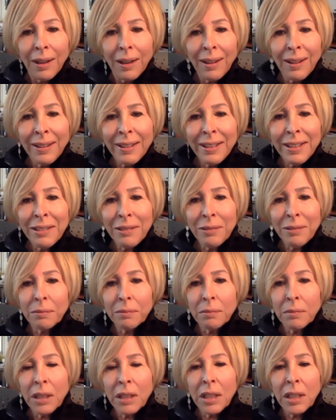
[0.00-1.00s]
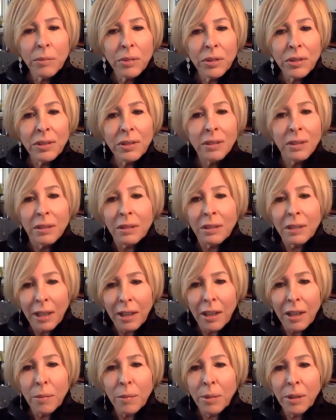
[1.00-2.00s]
Hi, my name is
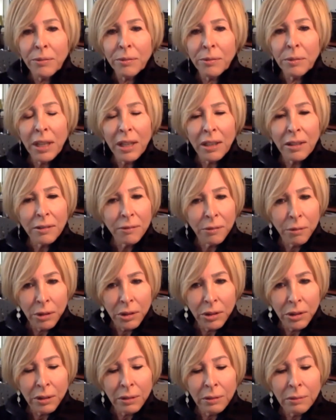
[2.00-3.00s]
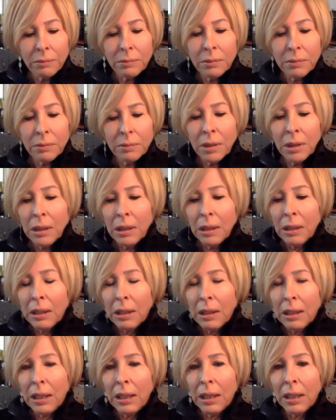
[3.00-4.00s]
Deb. I'm from California,
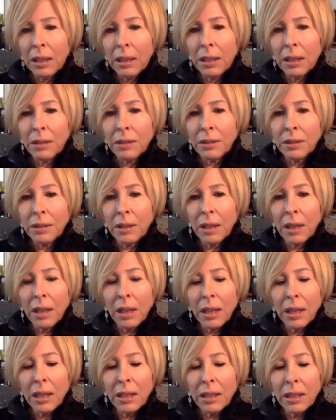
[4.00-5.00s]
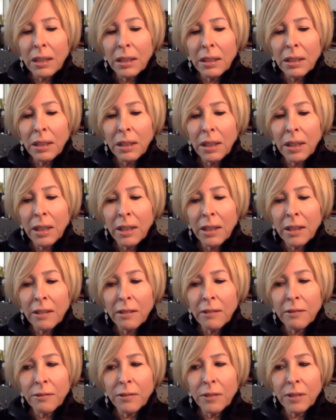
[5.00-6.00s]
and I
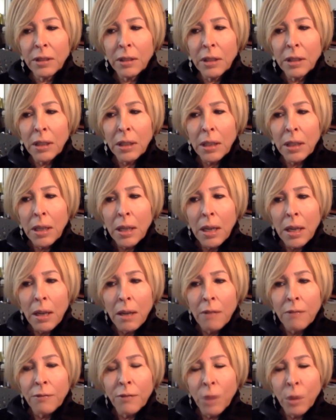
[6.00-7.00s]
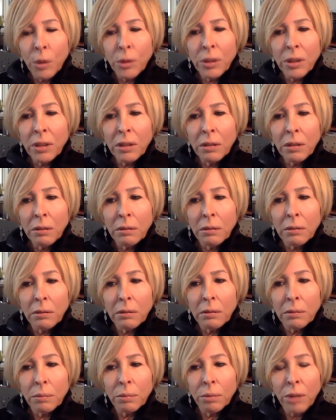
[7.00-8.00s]
have voted
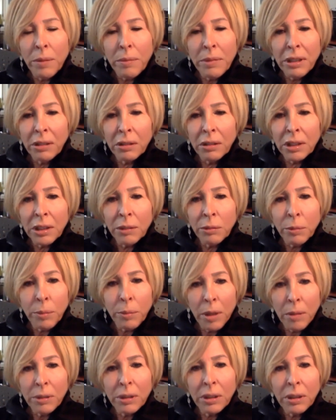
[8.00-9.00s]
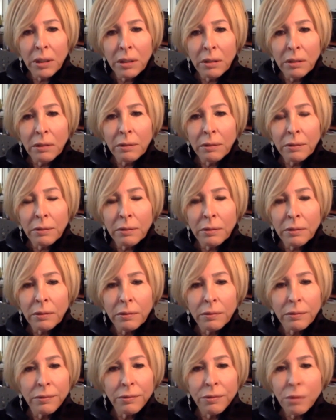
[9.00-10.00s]
primarily Republican
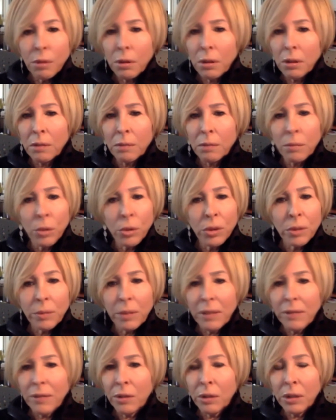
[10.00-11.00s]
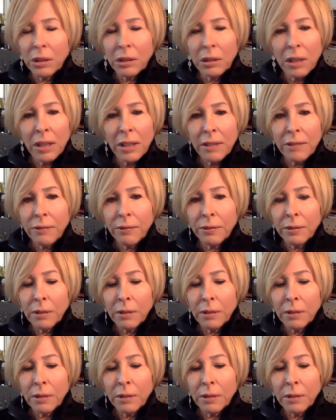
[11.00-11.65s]
for most of my voting life.